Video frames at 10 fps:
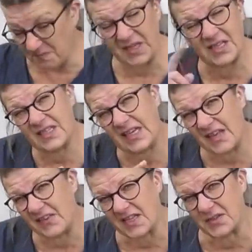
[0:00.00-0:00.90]
because
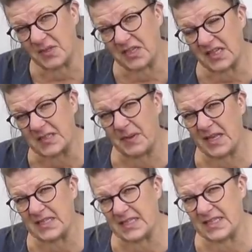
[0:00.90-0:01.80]
again that's a really nice
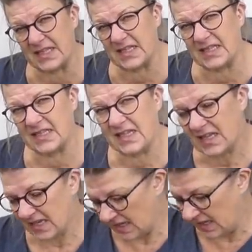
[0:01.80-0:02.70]
place to sit
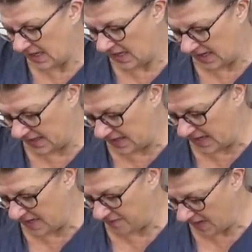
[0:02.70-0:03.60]
in the
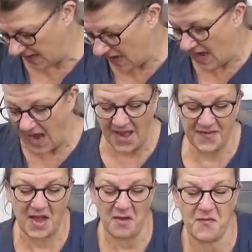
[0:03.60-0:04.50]
evening.
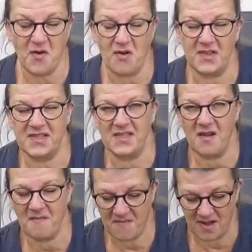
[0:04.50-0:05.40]
And now I've got
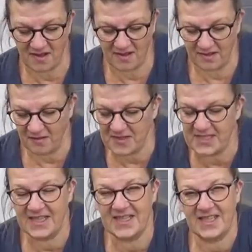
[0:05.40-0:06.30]
some lovely
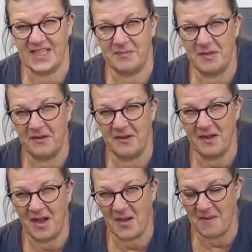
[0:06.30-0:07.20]
seeds sent to me
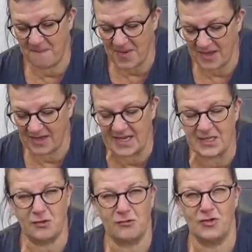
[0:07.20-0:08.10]
by a
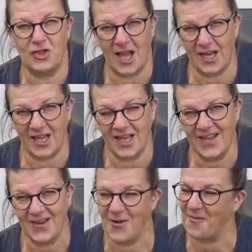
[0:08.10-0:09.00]
lady called Jackie,
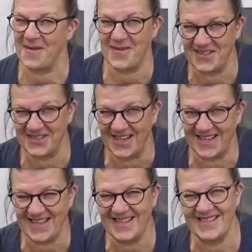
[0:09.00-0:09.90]
not my friend
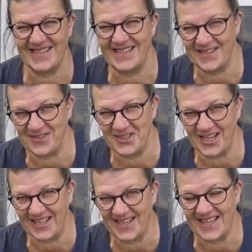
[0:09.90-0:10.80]
Jackie, this is a different
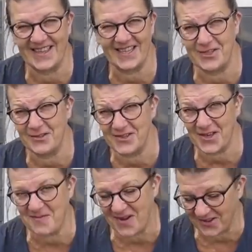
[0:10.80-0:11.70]
Jackie. Thank you
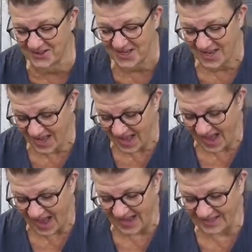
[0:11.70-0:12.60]
so much,
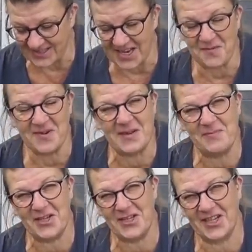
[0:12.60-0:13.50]
and I really
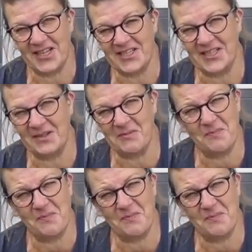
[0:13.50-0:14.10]
appreciated